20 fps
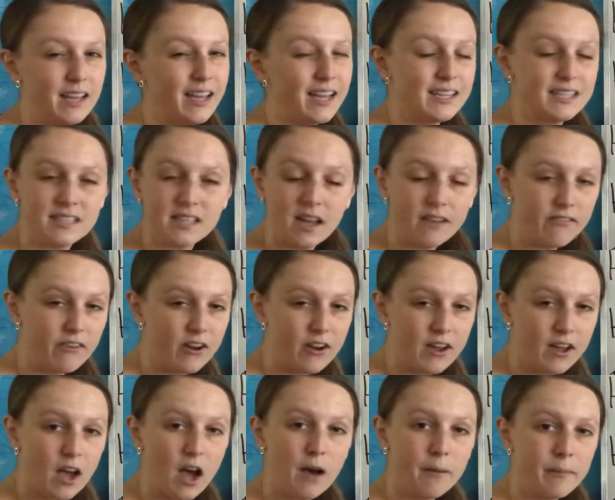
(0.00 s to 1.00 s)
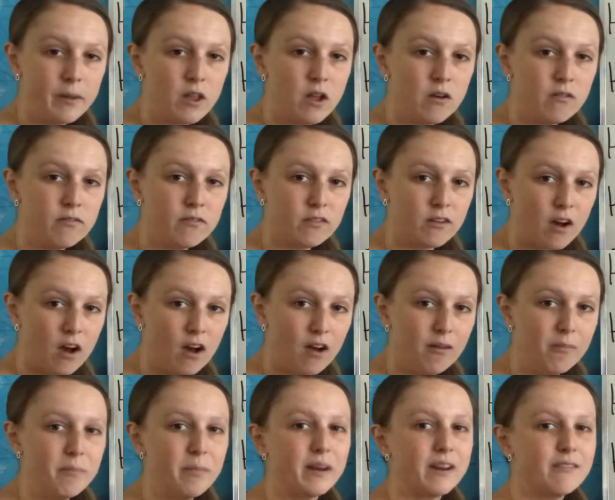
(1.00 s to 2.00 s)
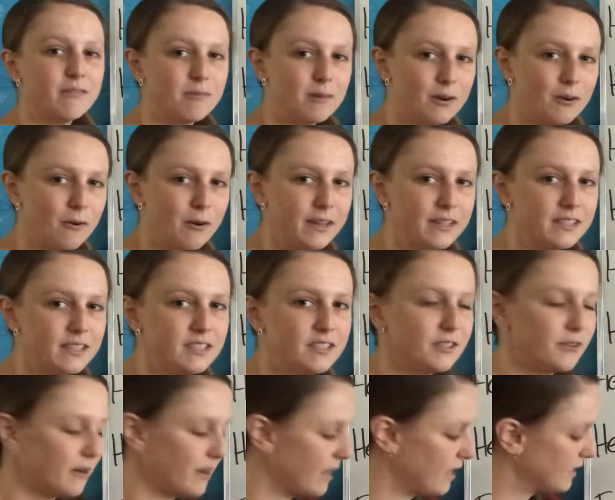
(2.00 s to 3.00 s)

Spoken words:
It's not very common overall, but if we're going to do it,